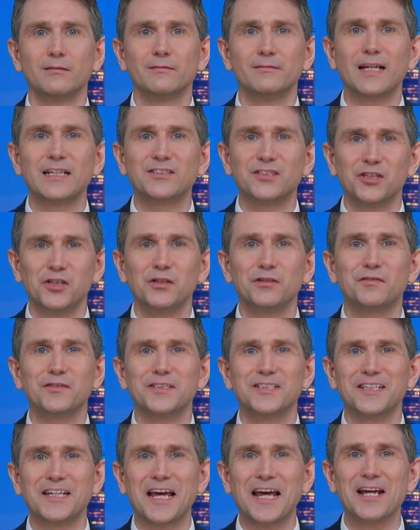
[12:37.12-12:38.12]
That's the news for
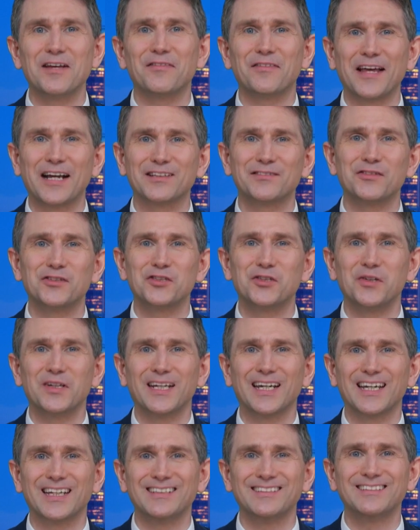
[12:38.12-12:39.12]
today, and thanks for
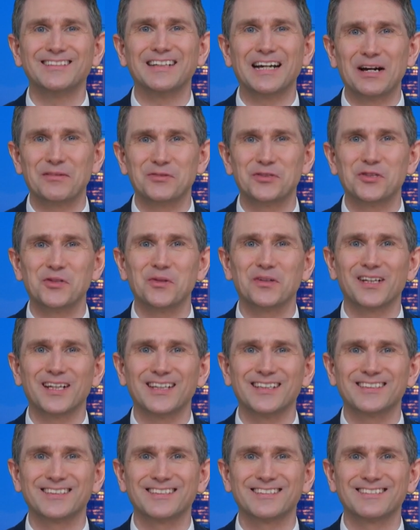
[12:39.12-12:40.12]
tuning in. I'm Stuart
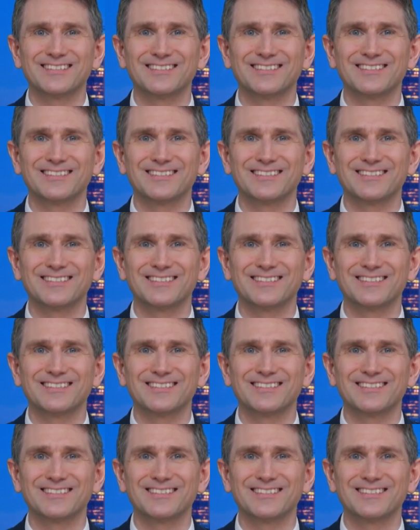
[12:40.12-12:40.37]
Leese.